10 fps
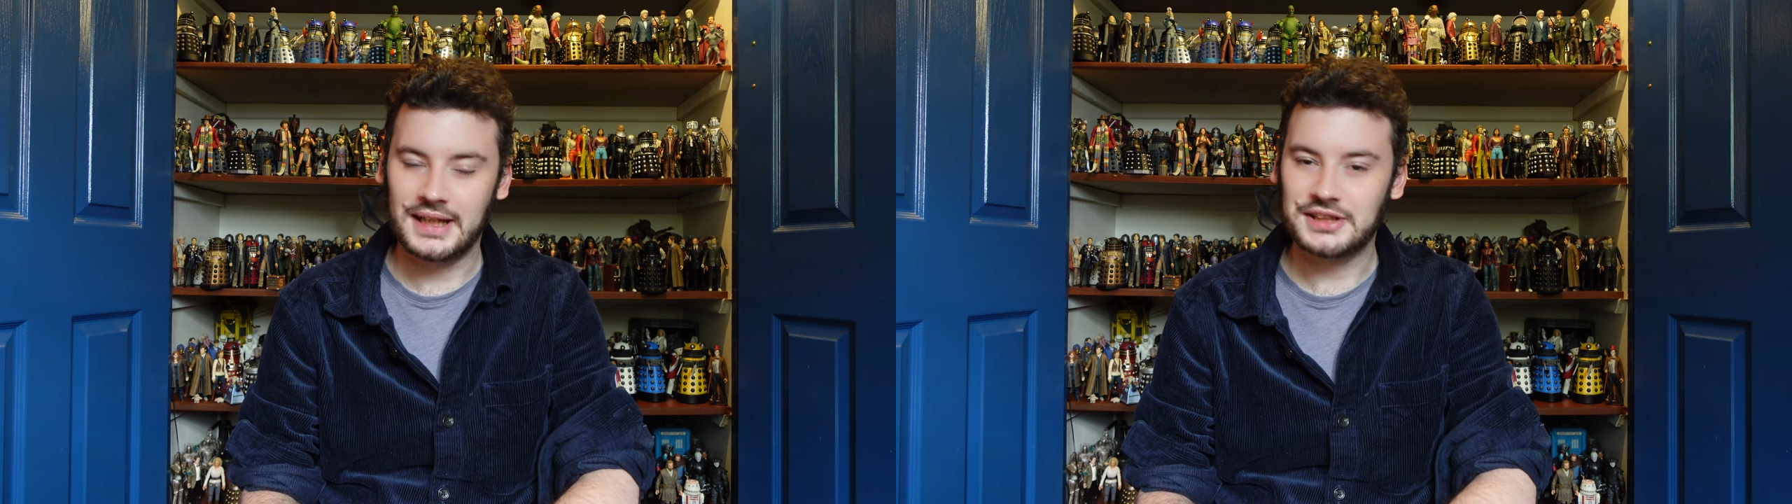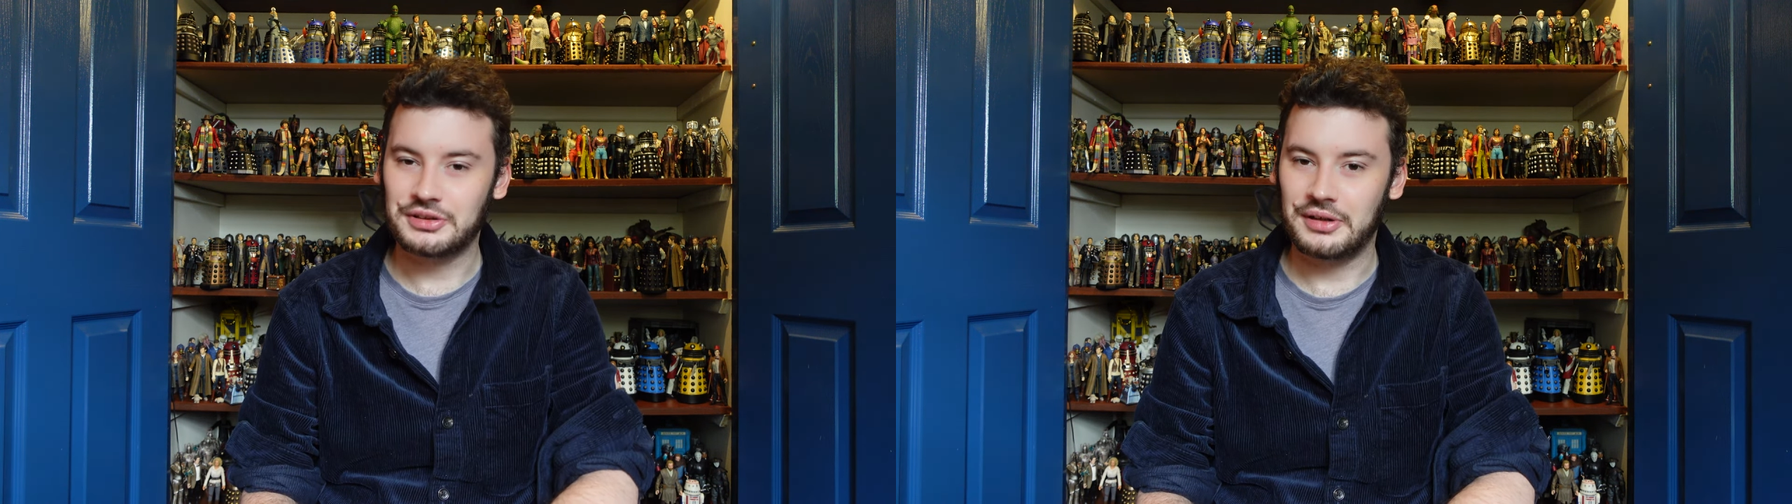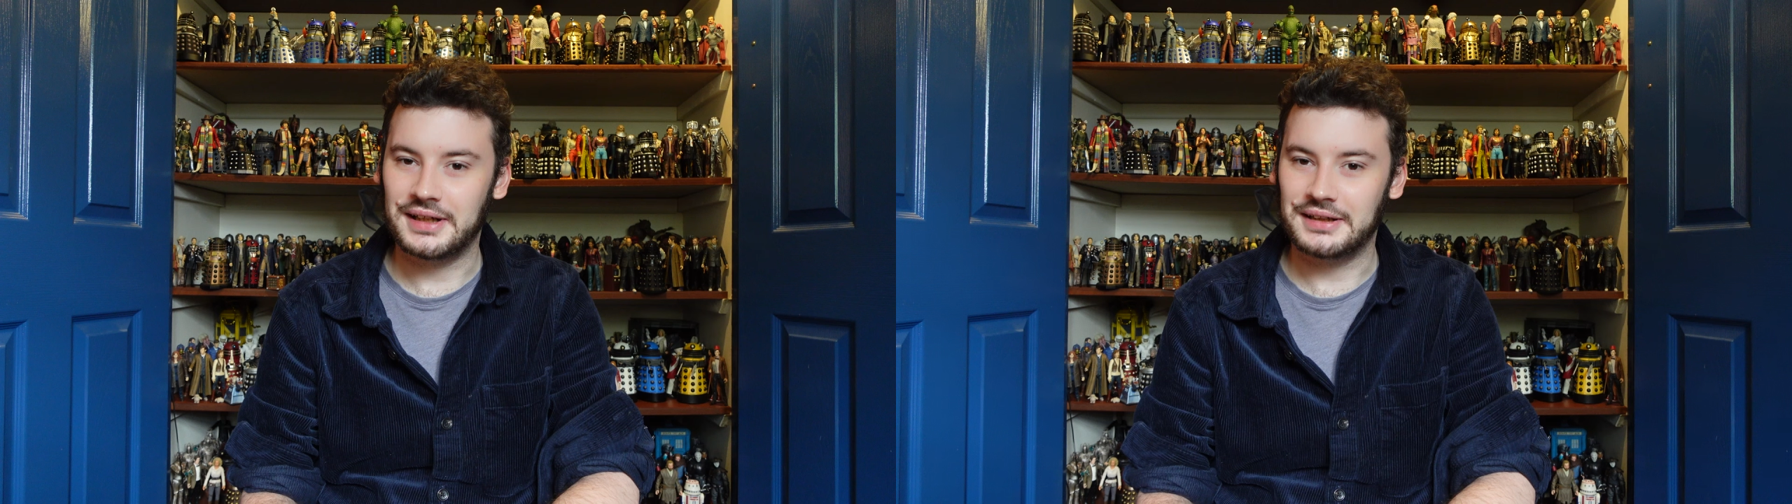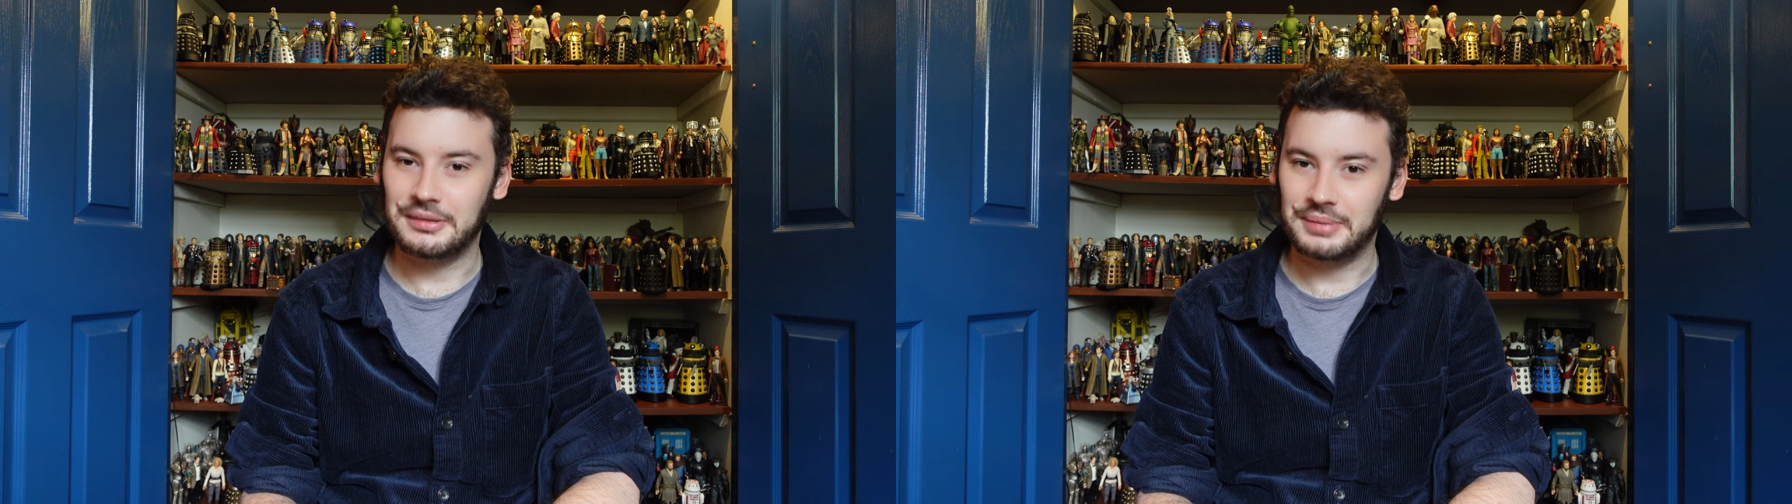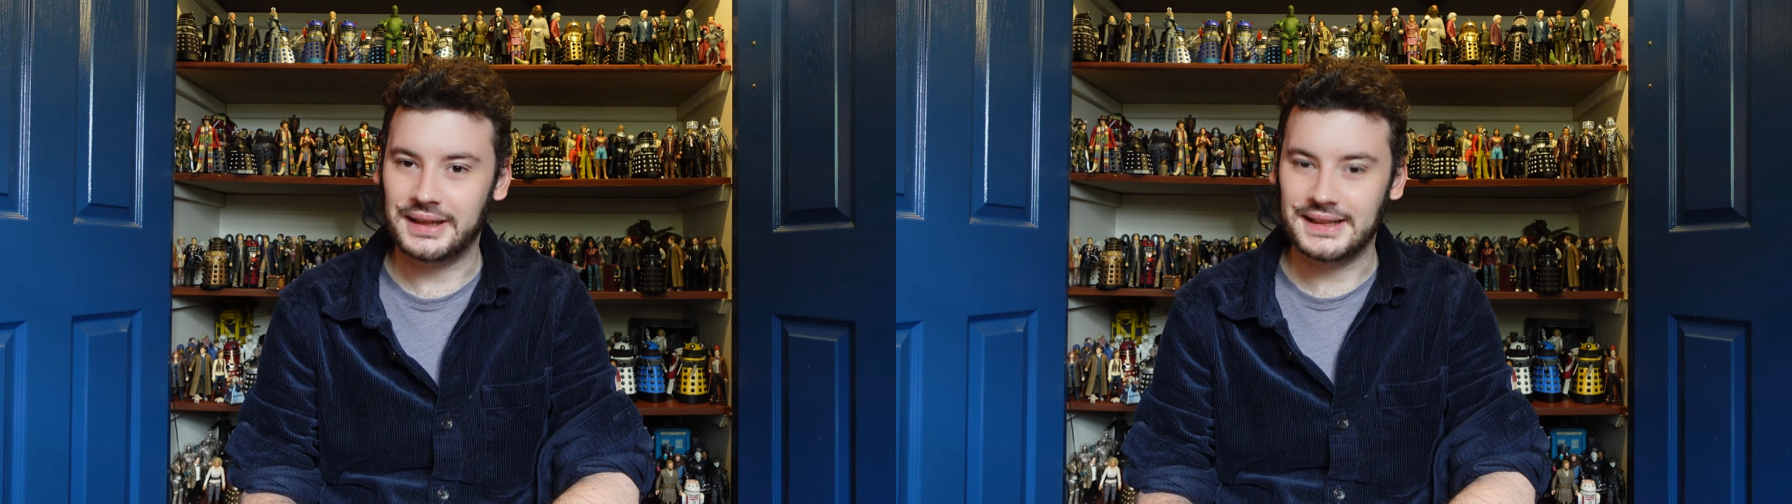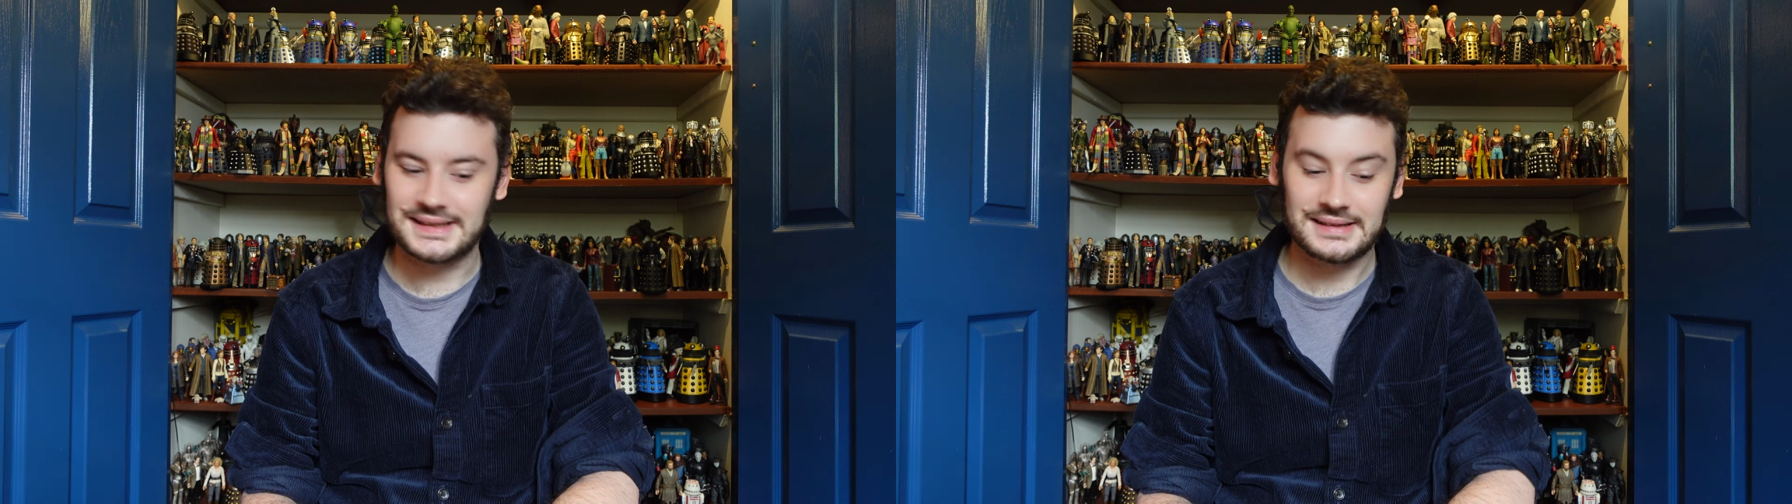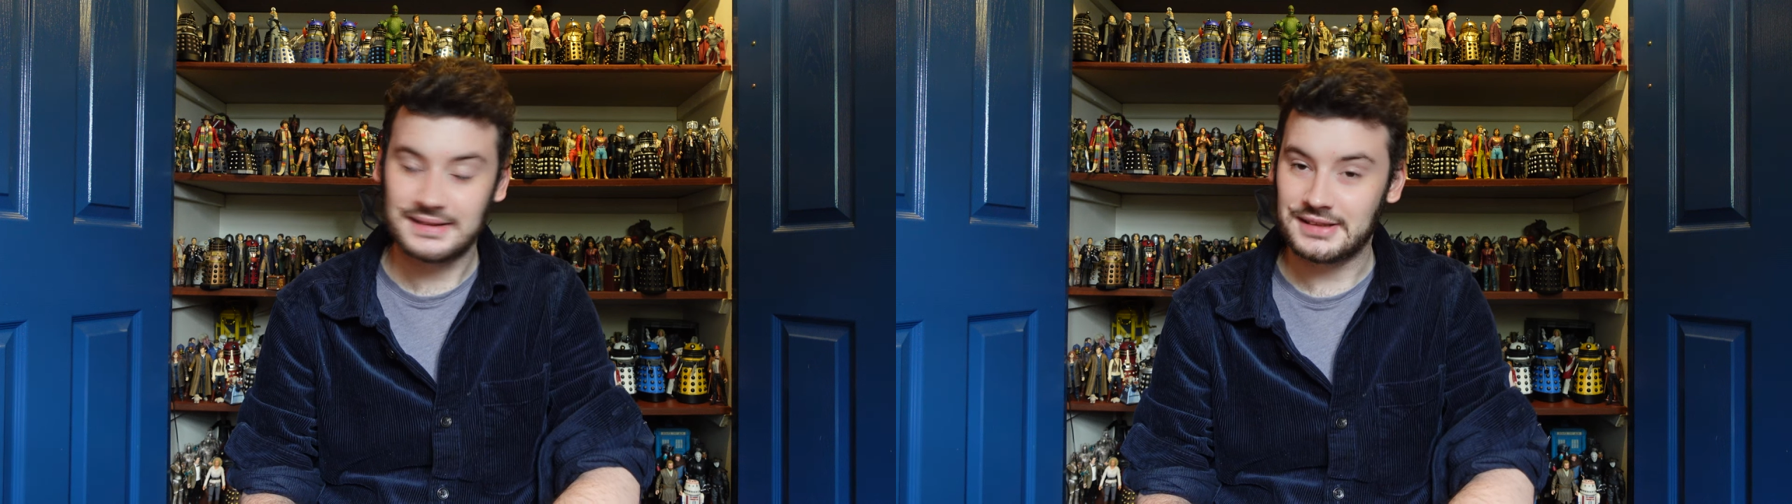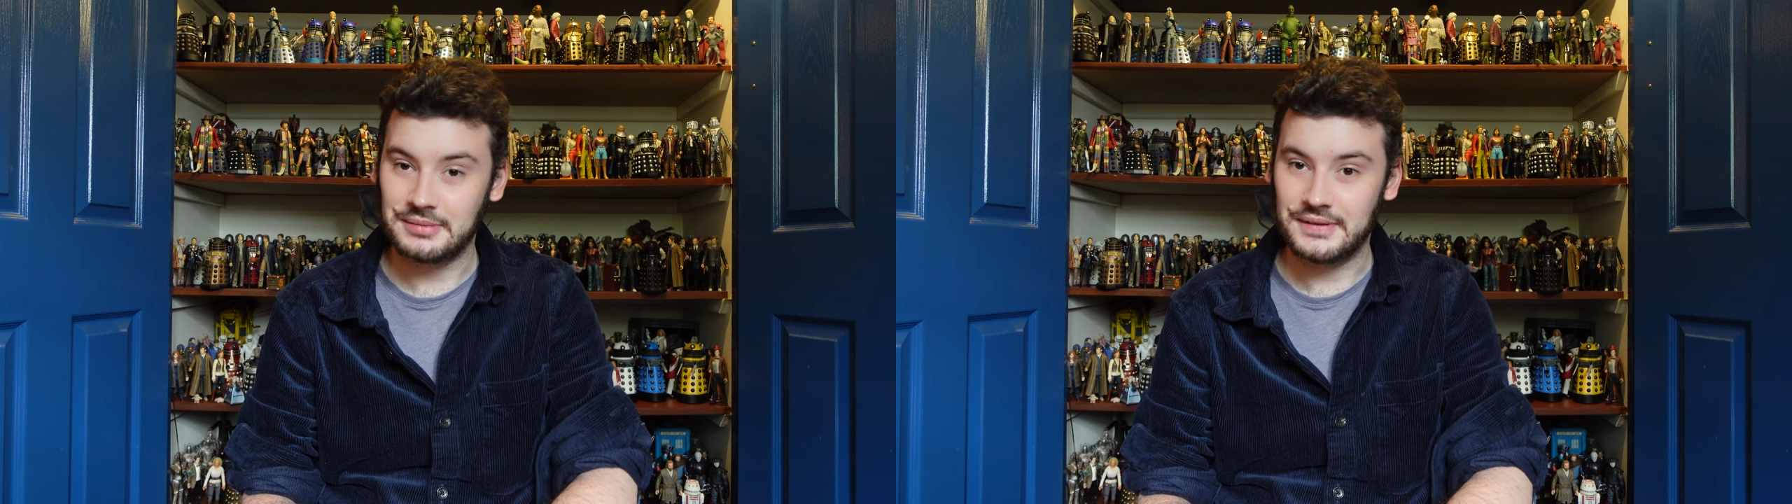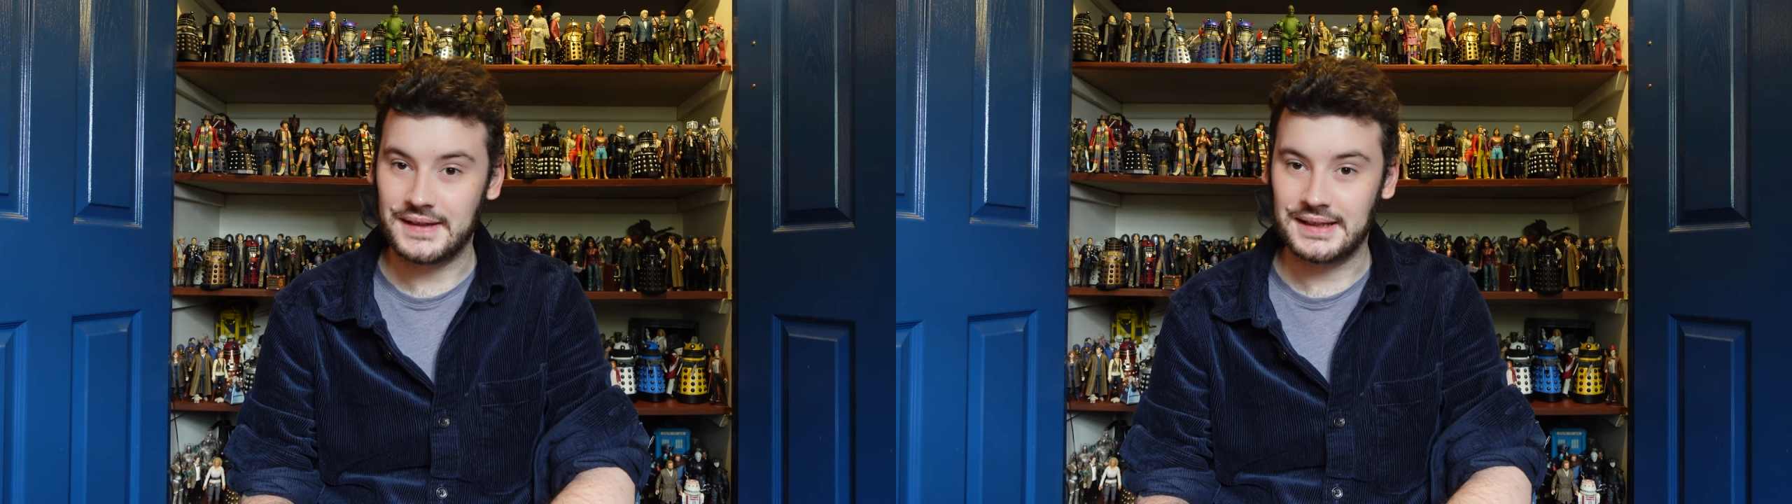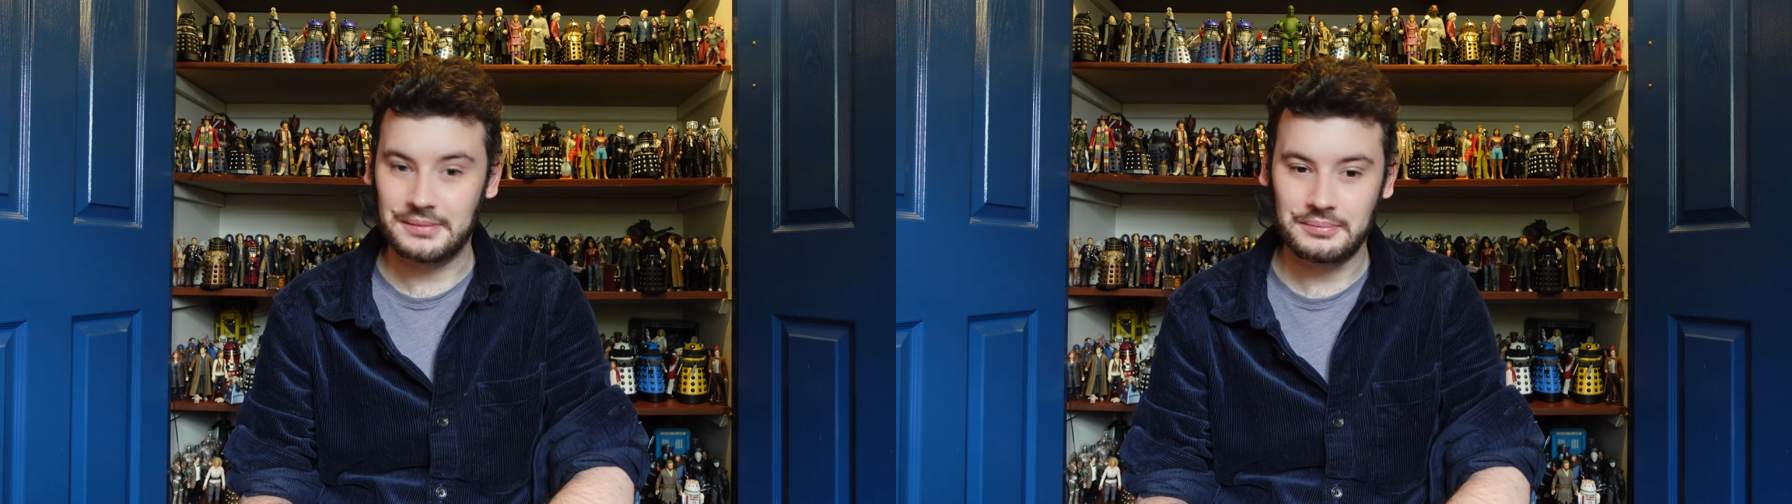let's try and complete some of
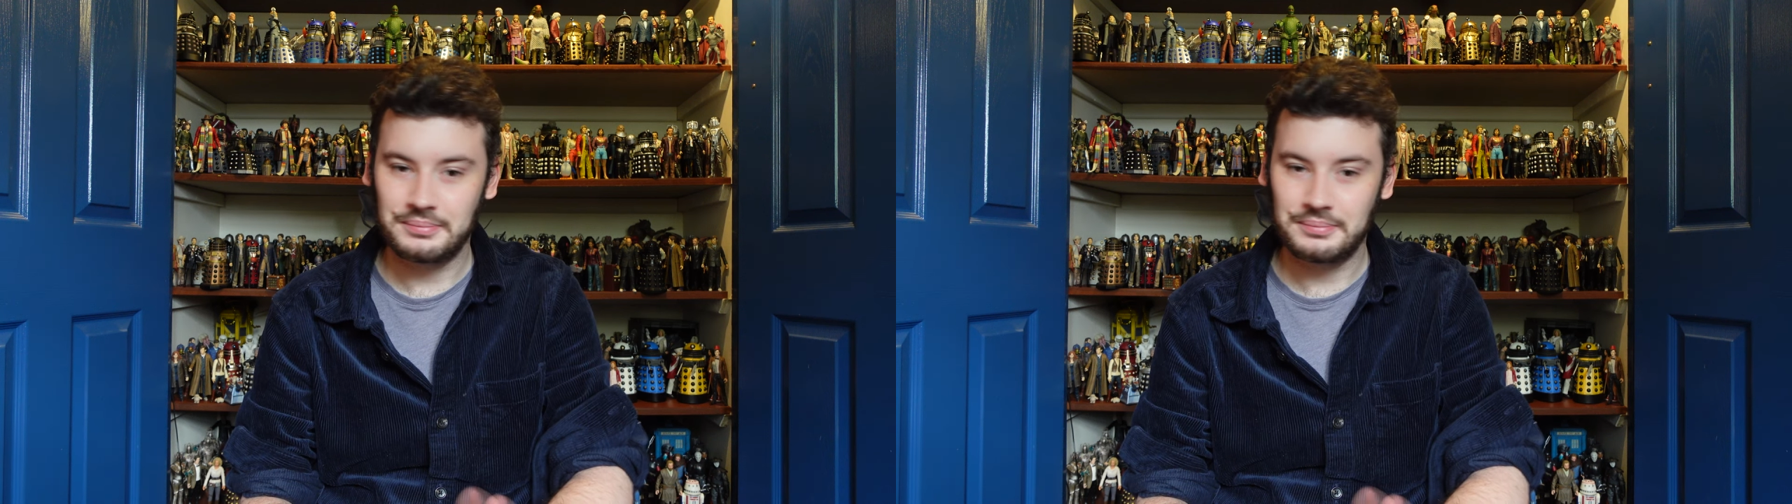the